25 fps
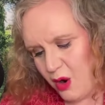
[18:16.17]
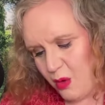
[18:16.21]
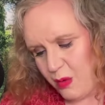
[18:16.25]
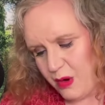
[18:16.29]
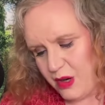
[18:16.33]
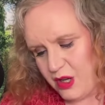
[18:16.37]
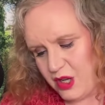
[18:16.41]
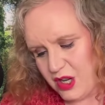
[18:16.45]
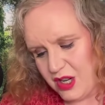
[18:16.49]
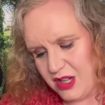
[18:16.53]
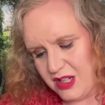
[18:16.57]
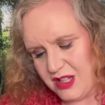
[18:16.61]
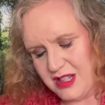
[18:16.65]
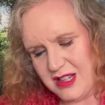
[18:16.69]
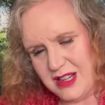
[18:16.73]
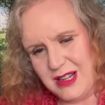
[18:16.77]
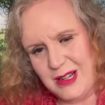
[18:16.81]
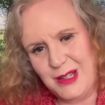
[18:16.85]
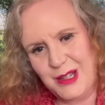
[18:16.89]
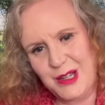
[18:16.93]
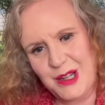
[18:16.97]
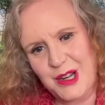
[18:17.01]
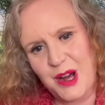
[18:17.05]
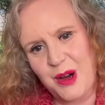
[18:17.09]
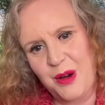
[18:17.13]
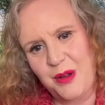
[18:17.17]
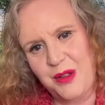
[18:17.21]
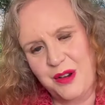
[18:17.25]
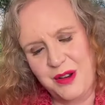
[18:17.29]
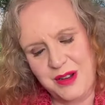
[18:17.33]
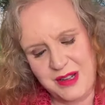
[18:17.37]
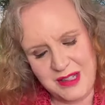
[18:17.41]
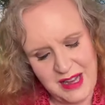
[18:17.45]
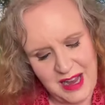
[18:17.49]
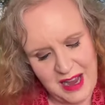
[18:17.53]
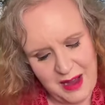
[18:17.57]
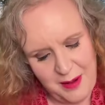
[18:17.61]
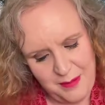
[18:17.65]
We just need to know that
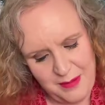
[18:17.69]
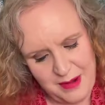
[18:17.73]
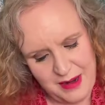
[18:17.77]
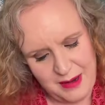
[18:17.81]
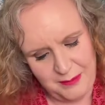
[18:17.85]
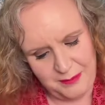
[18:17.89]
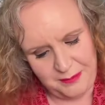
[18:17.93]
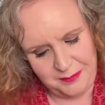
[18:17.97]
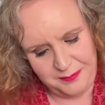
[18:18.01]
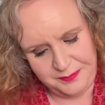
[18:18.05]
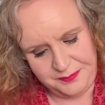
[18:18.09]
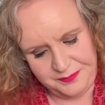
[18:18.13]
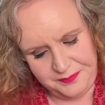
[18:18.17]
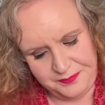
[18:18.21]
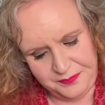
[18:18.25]
it's happening.